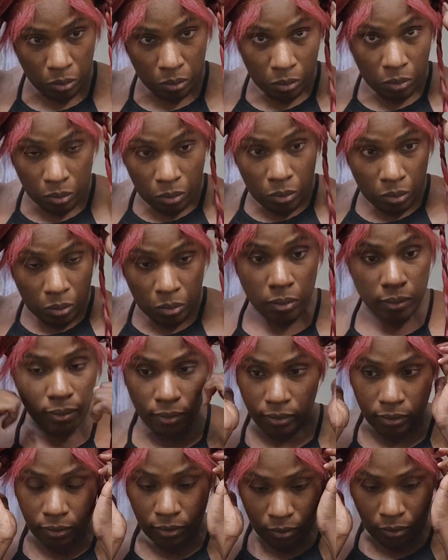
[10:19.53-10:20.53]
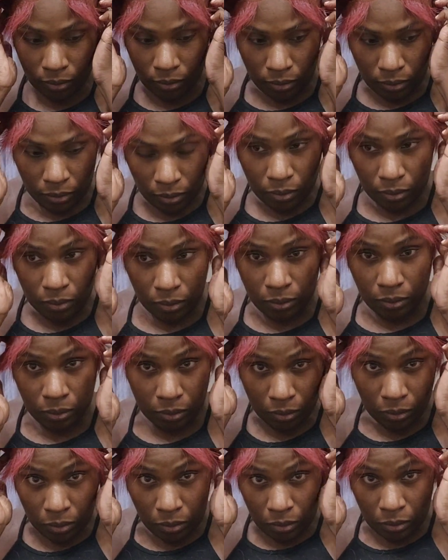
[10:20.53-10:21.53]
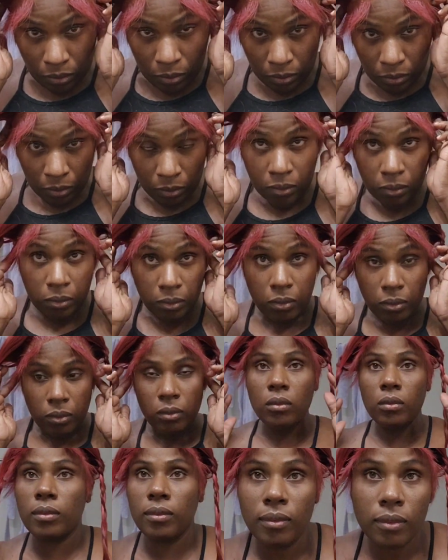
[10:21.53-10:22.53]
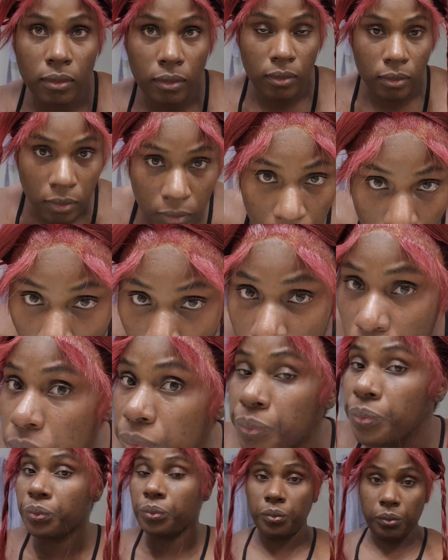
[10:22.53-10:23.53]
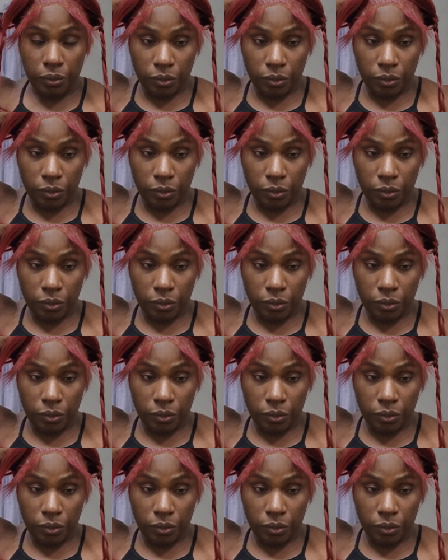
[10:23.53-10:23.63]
Now that I took off the band in the front, you can see that it's like